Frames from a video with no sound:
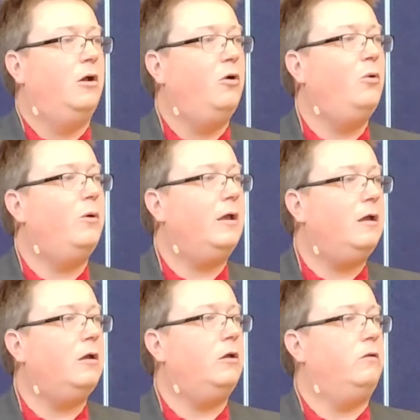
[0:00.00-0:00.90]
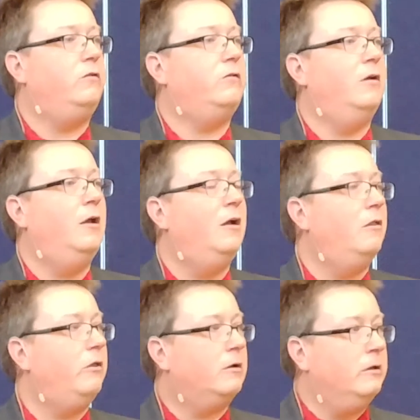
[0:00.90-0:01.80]
Who is
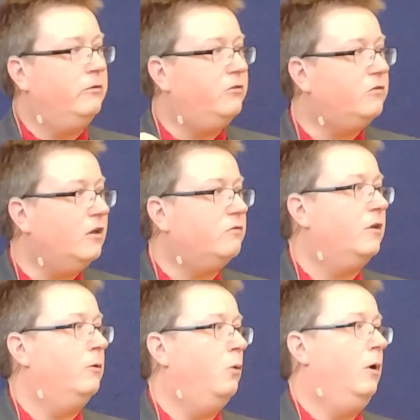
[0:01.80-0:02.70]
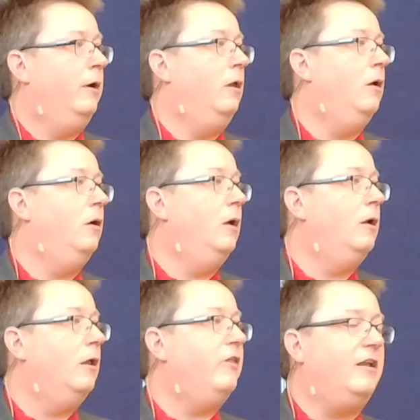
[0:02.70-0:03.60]
the consistent one
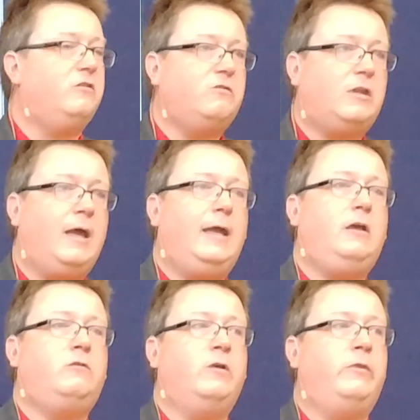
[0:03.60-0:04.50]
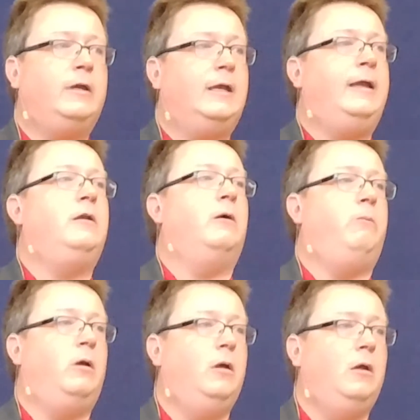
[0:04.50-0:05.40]
that stays in the
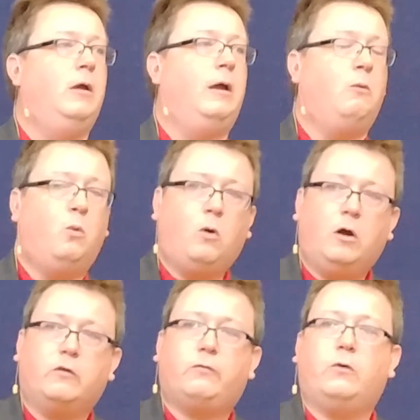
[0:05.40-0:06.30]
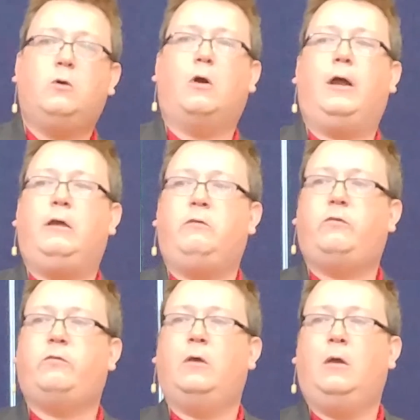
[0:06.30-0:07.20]
kingdom and works for
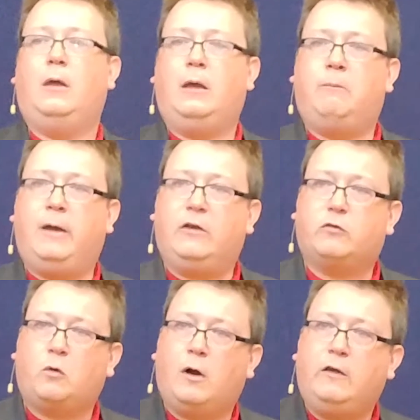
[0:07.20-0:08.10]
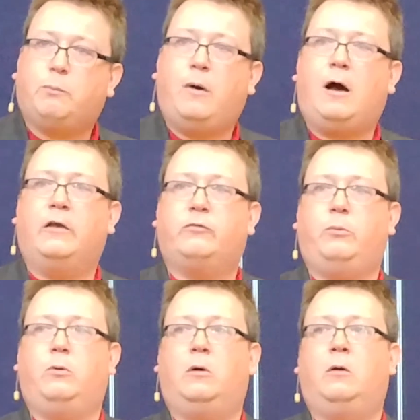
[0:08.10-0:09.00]
grace and makes grace
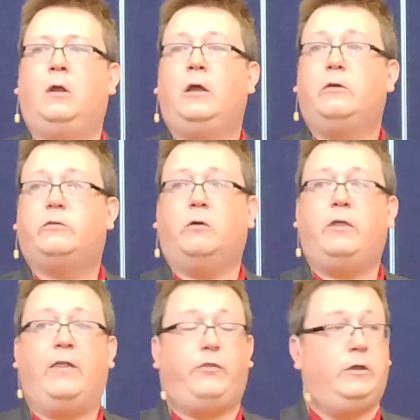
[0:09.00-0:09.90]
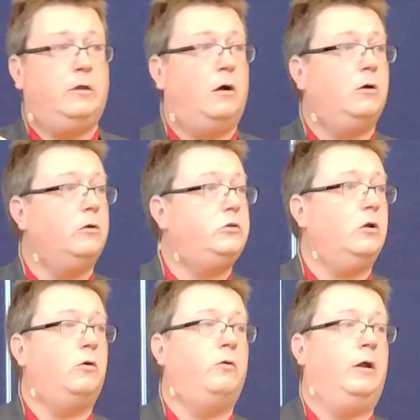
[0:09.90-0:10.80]
possible so that the younger
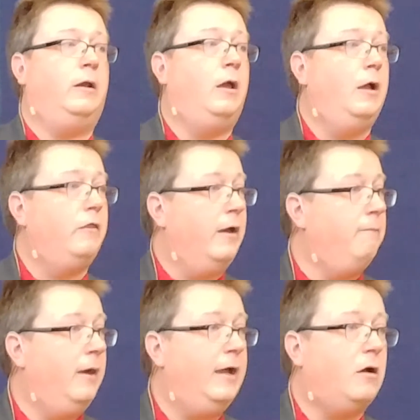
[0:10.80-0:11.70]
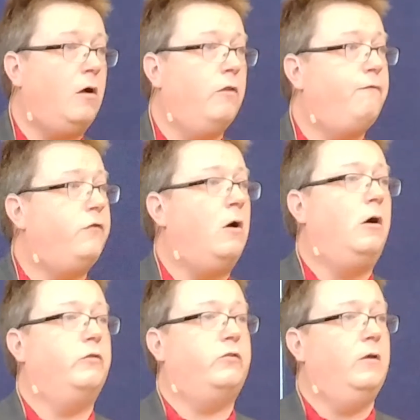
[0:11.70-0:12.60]
children that make all the
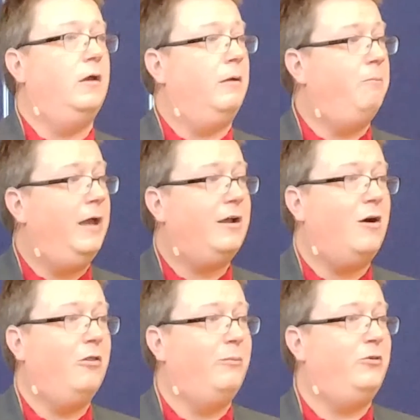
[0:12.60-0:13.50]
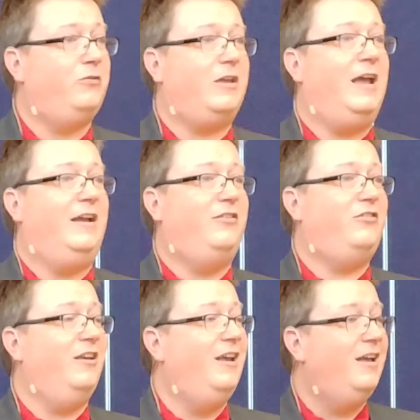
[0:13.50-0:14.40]
faults and make all the
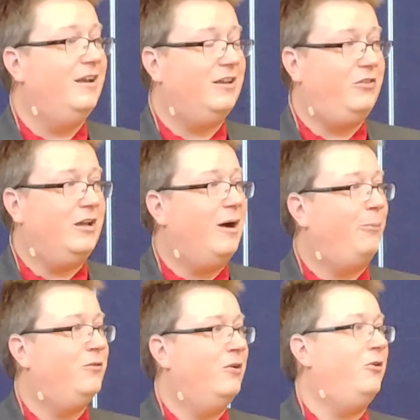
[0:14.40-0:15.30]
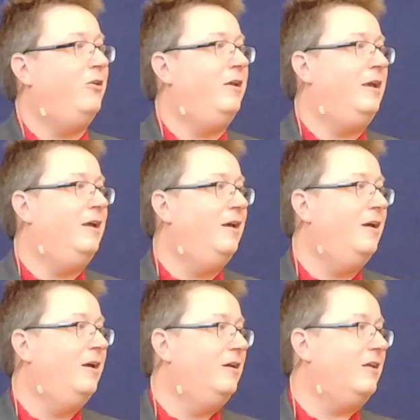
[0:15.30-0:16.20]
mistakes get the opportunity
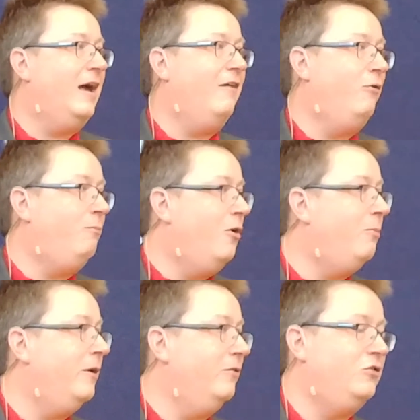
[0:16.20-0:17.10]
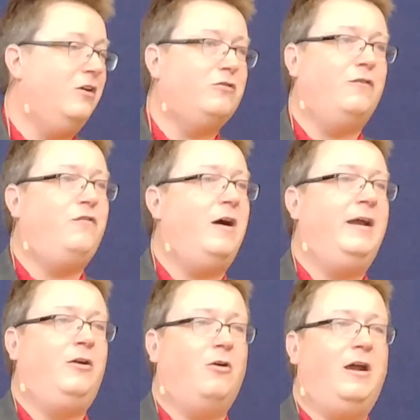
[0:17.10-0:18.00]
to have a moment of
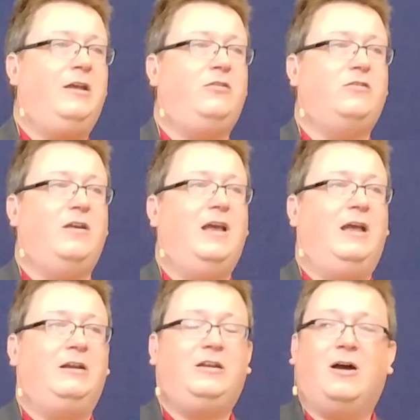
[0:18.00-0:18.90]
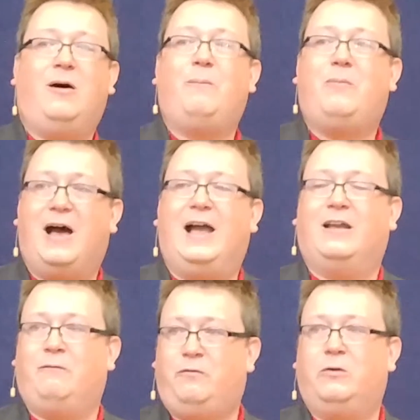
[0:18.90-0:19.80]
justifying grace and come
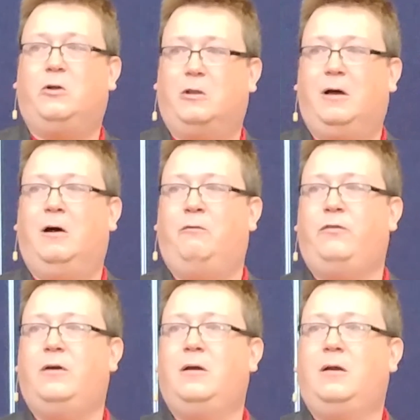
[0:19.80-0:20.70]
back and feel love?